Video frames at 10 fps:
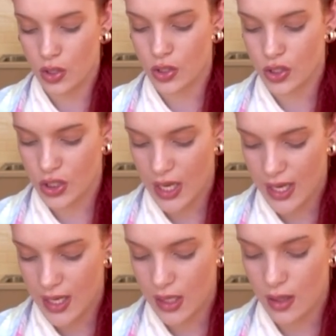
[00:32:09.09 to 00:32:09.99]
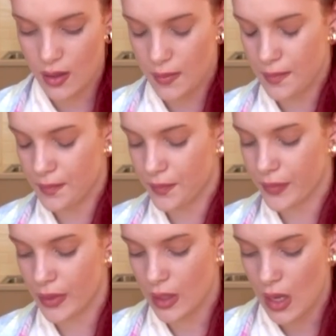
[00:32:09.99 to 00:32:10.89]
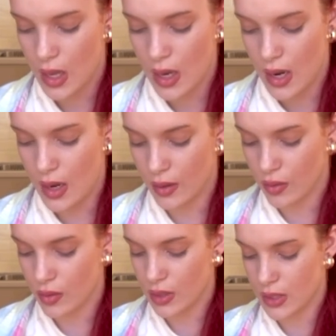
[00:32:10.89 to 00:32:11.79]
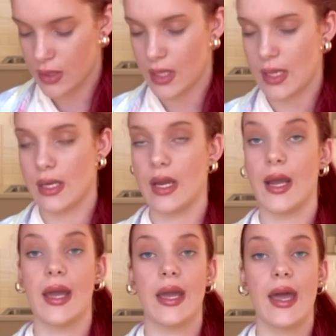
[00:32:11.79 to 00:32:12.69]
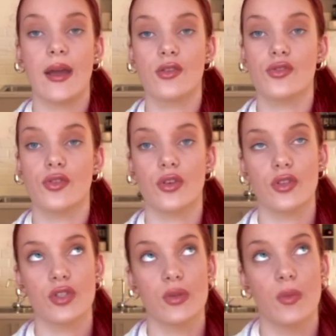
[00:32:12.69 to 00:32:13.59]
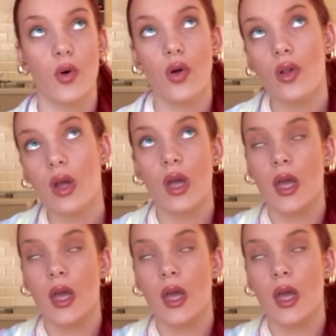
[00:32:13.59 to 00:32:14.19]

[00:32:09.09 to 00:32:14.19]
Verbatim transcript: Shein, and I got this in a extra small